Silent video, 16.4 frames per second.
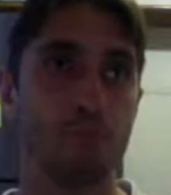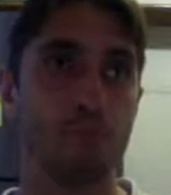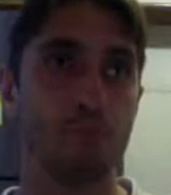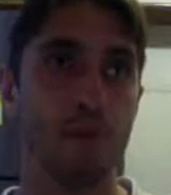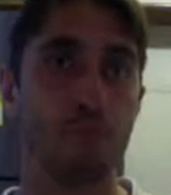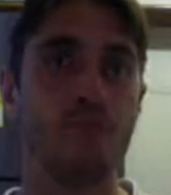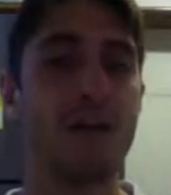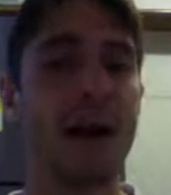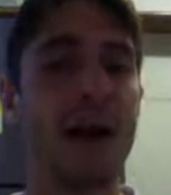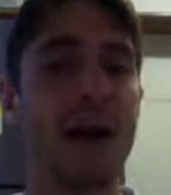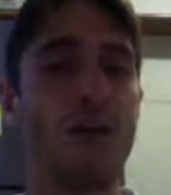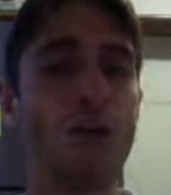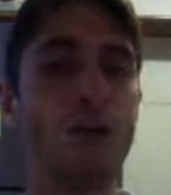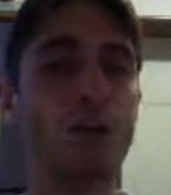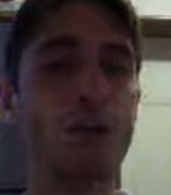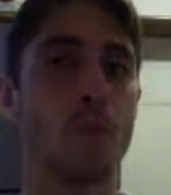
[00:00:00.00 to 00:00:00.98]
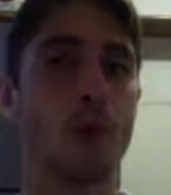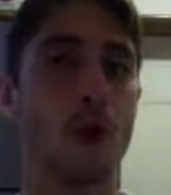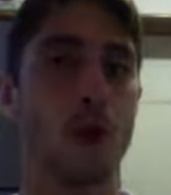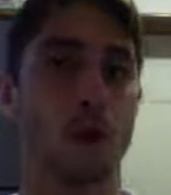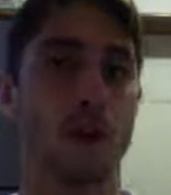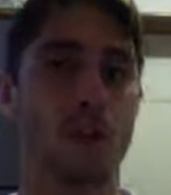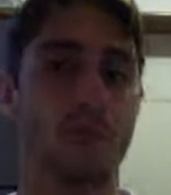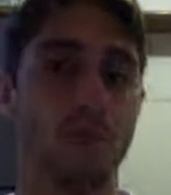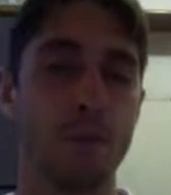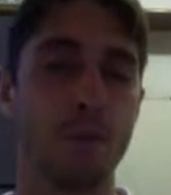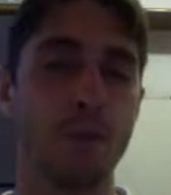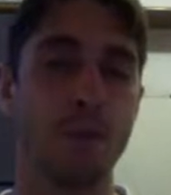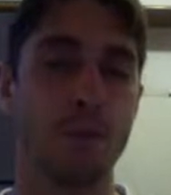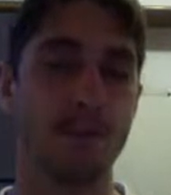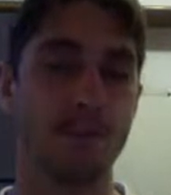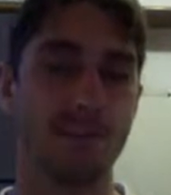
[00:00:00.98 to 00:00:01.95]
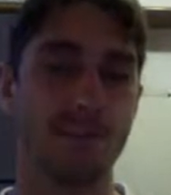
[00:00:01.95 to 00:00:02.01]
valuable part of
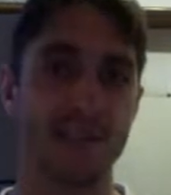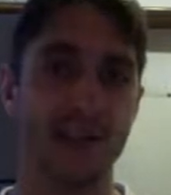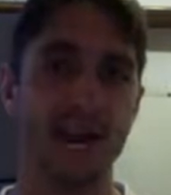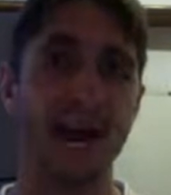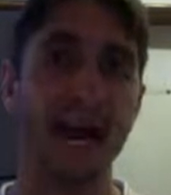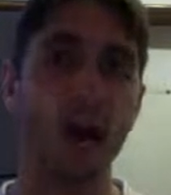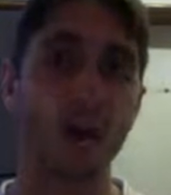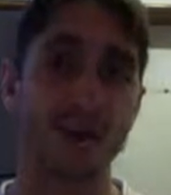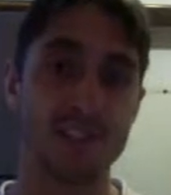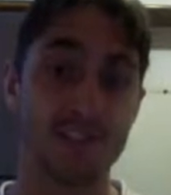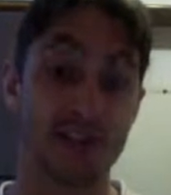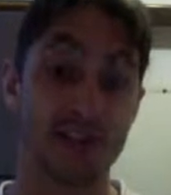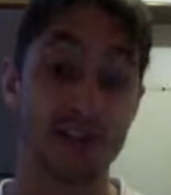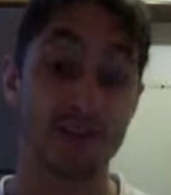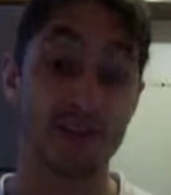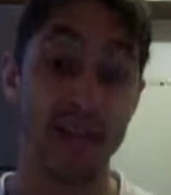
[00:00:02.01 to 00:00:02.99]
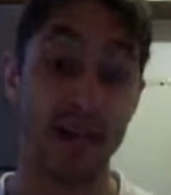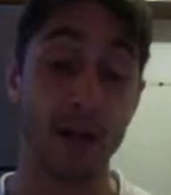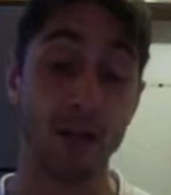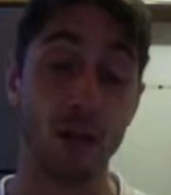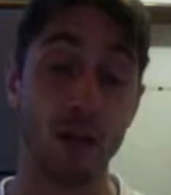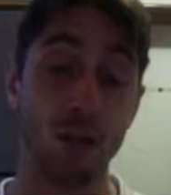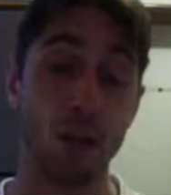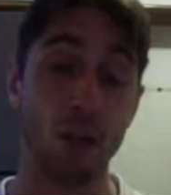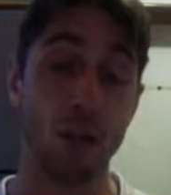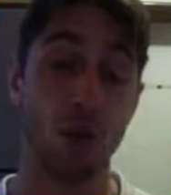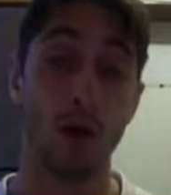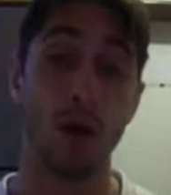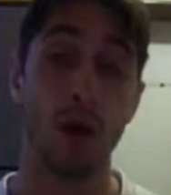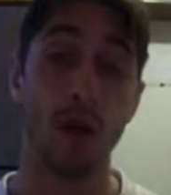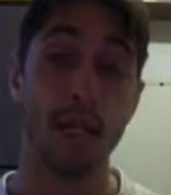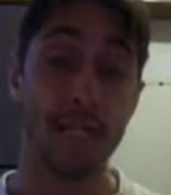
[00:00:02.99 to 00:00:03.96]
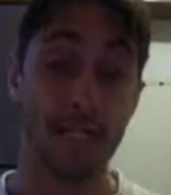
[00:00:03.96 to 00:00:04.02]
MemberFix outside of the actual
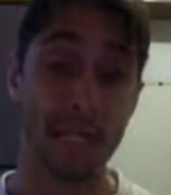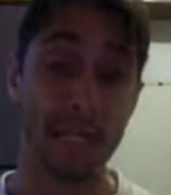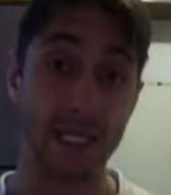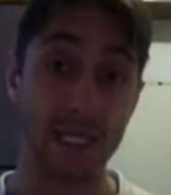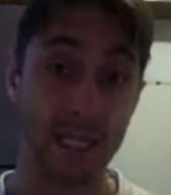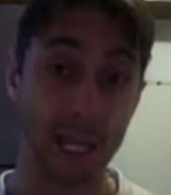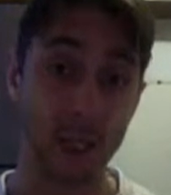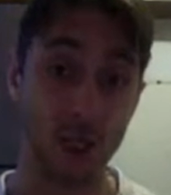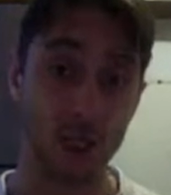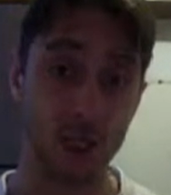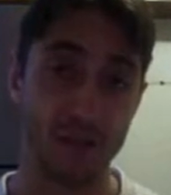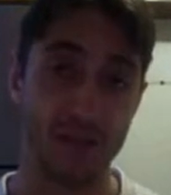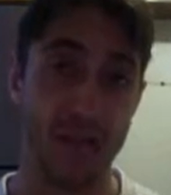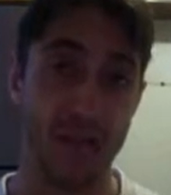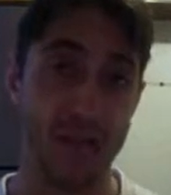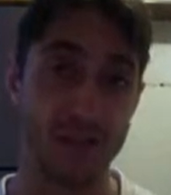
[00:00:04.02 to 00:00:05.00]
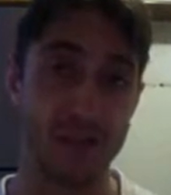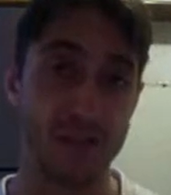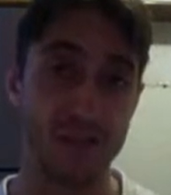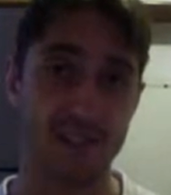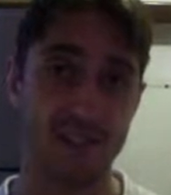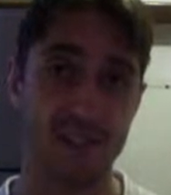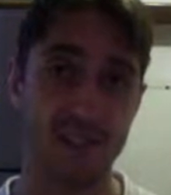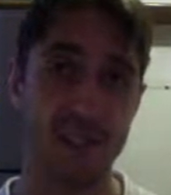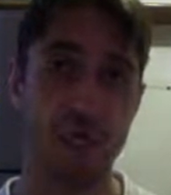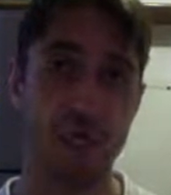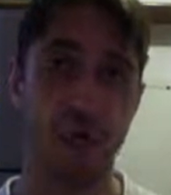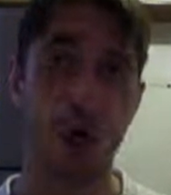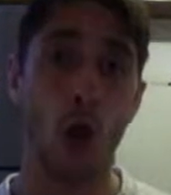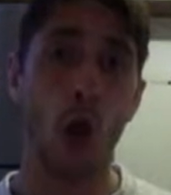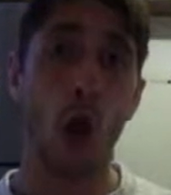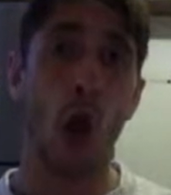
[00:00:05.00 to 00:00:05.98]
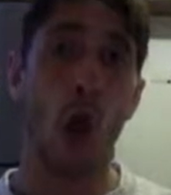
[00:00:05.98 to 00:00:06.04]
delegation of tasks itself,
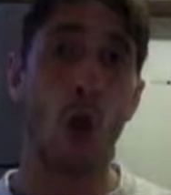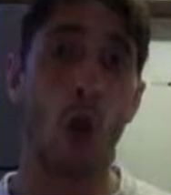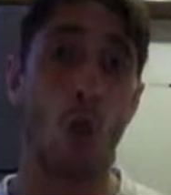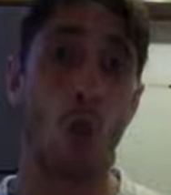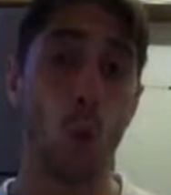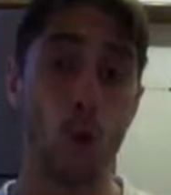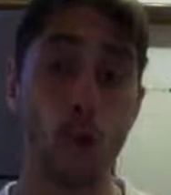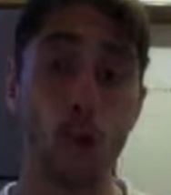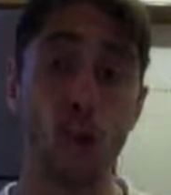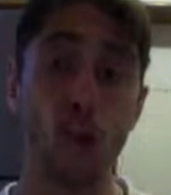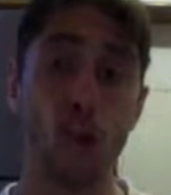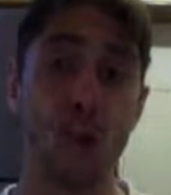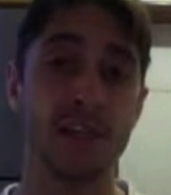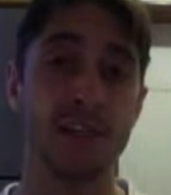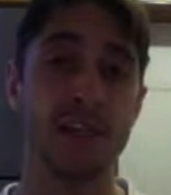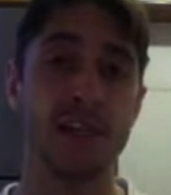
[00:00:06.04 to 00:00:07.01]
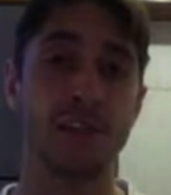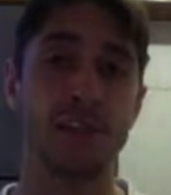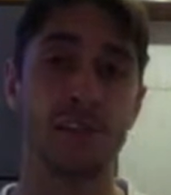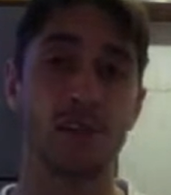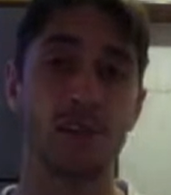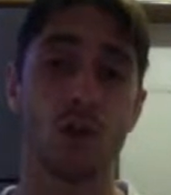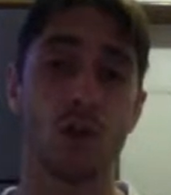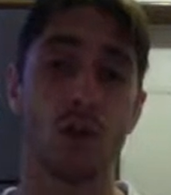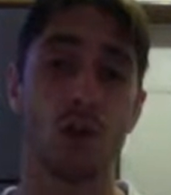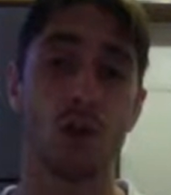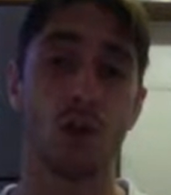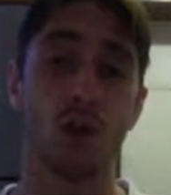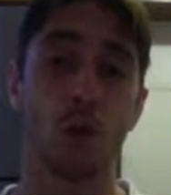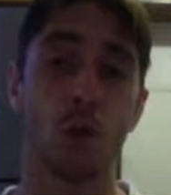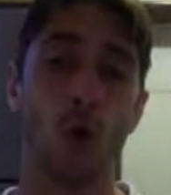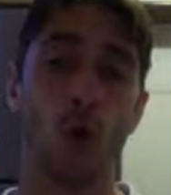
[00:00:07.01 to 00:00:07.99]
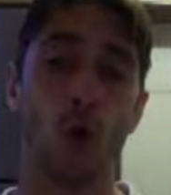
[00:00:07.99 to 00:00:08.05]
which is
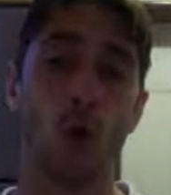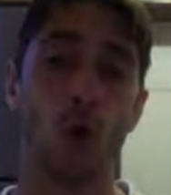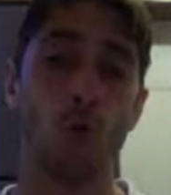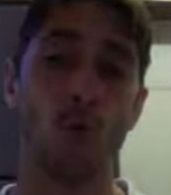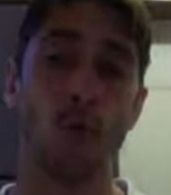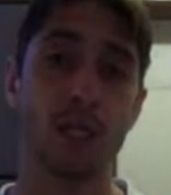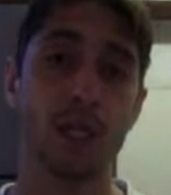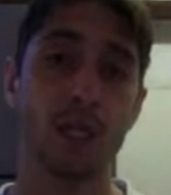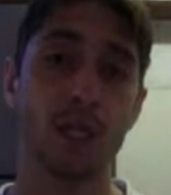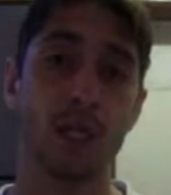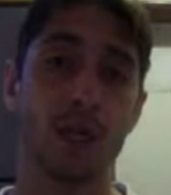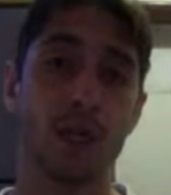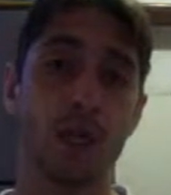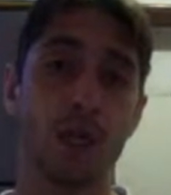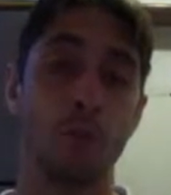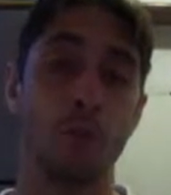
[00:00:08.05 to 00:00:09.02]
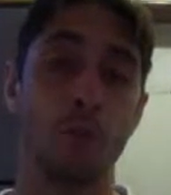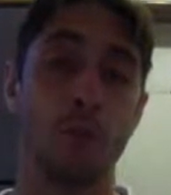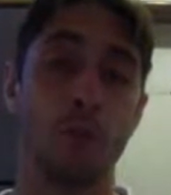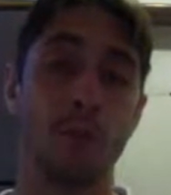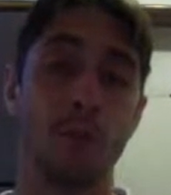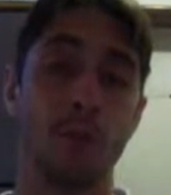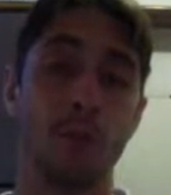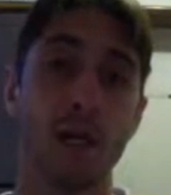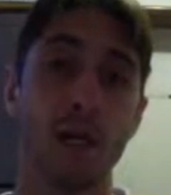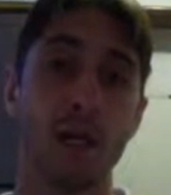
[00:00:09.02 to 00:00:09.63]
your ability to do monthly